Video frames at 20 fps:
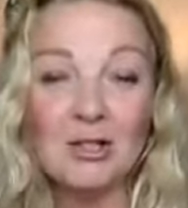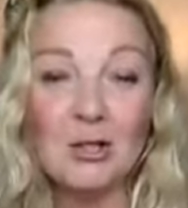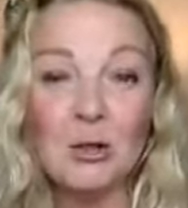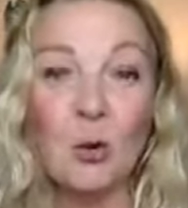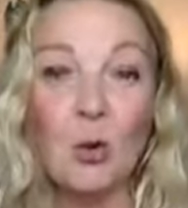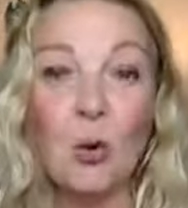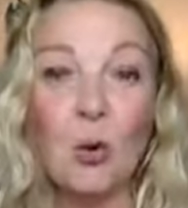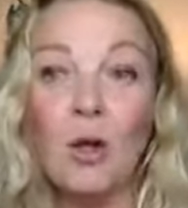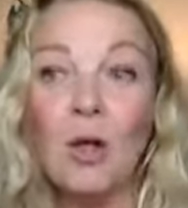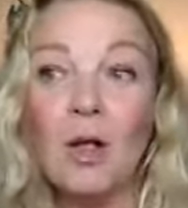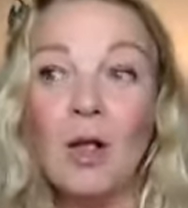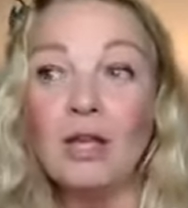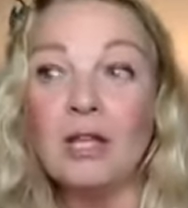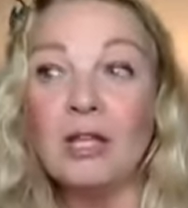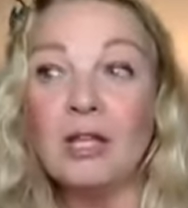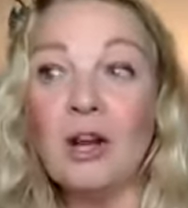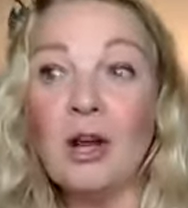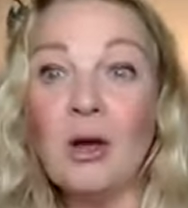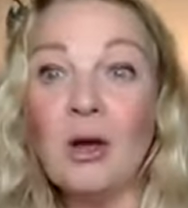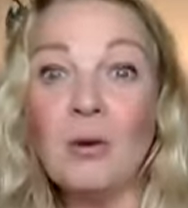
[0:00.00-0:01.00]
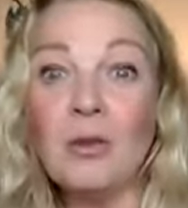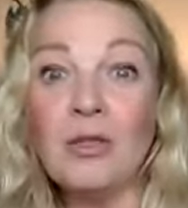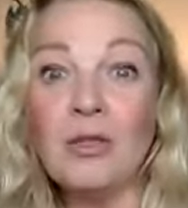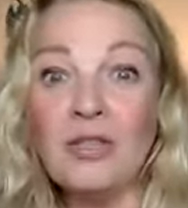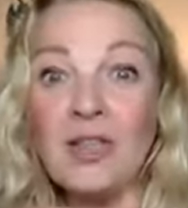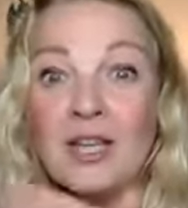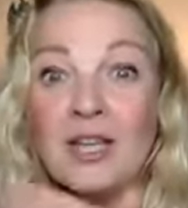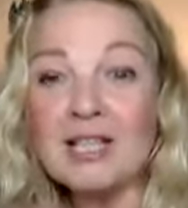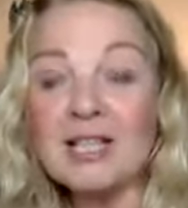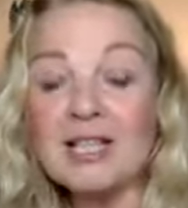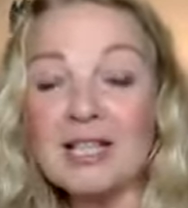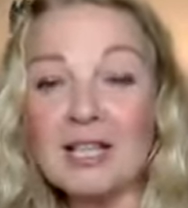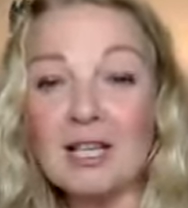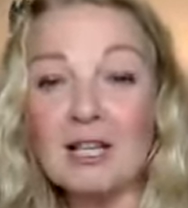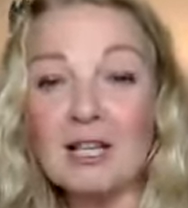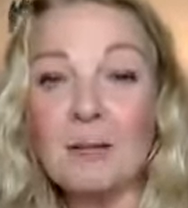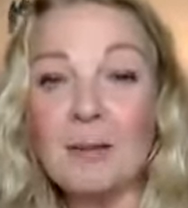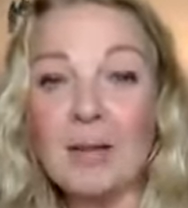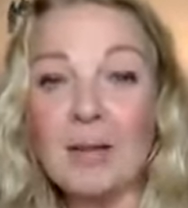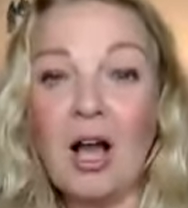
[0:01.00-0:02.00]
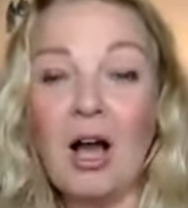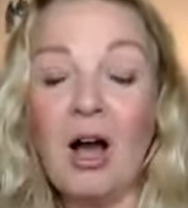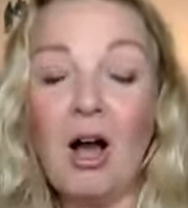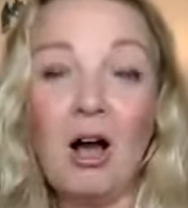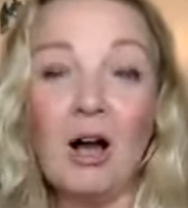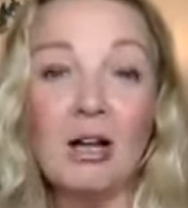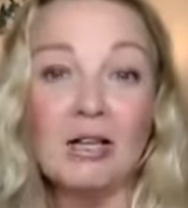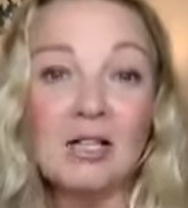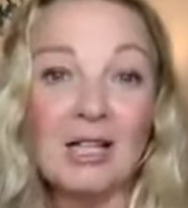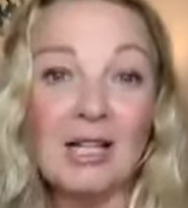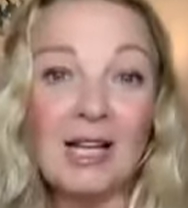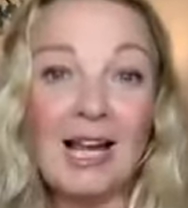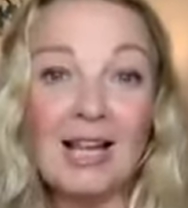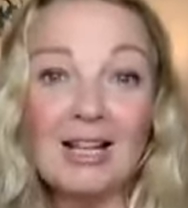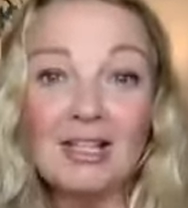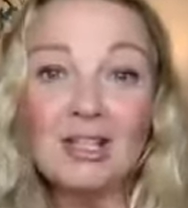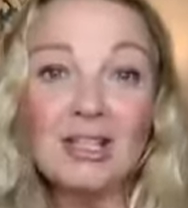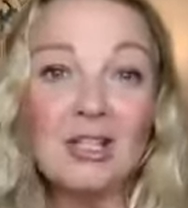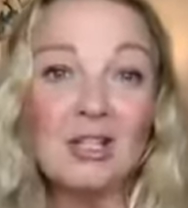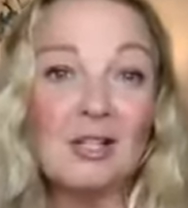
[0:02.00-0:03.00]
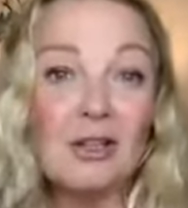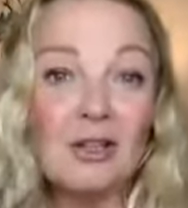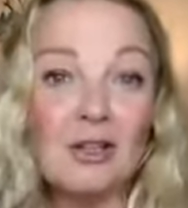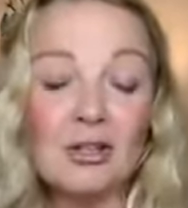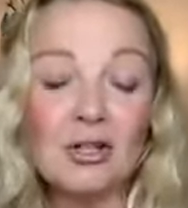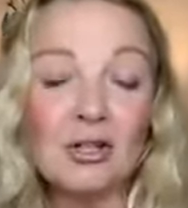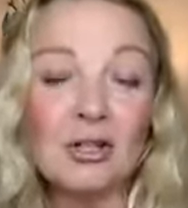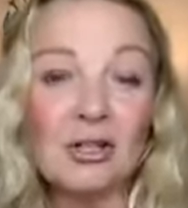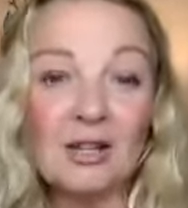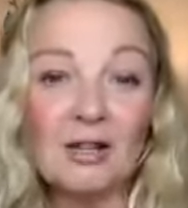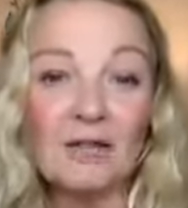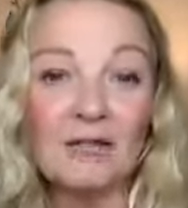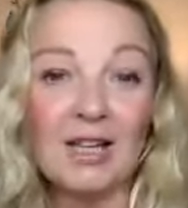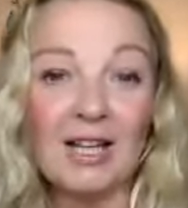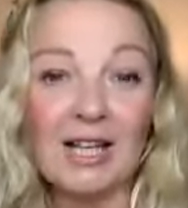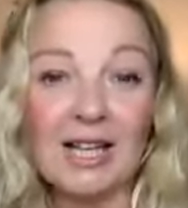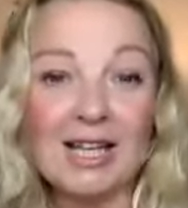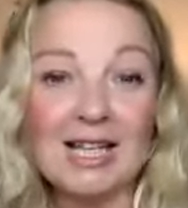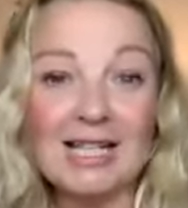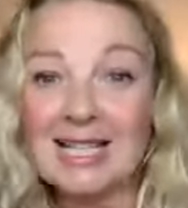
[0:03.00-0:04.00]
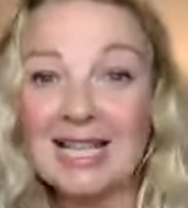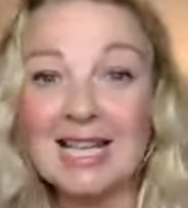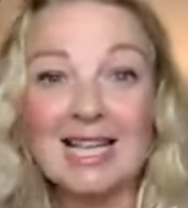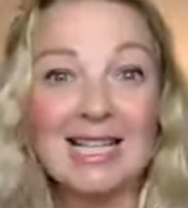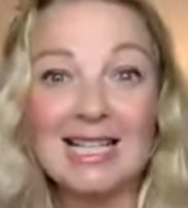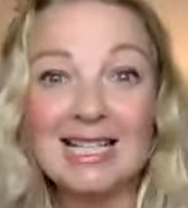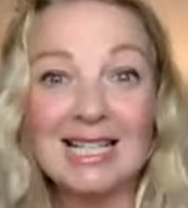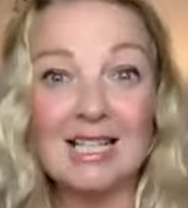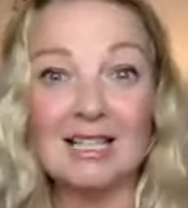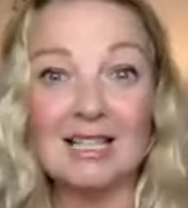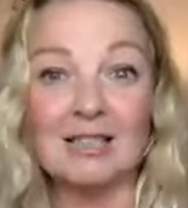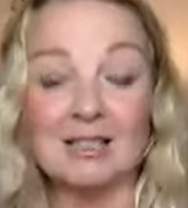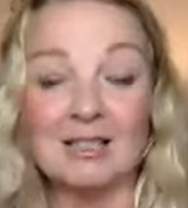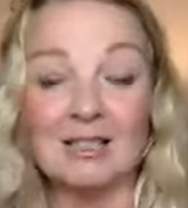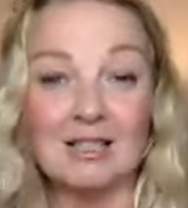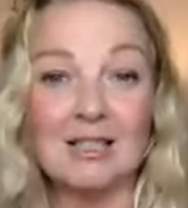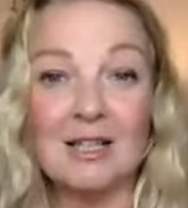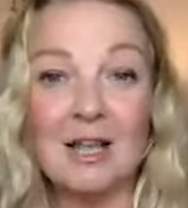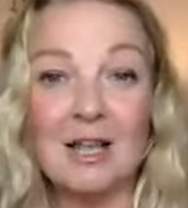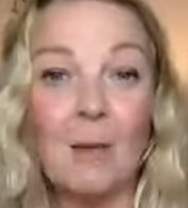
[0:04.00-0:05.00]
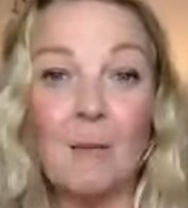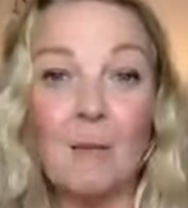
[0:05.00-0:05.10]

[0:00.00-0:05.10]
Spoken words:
Or, you know, this is going to be hard. And actually, the truth of it isn't.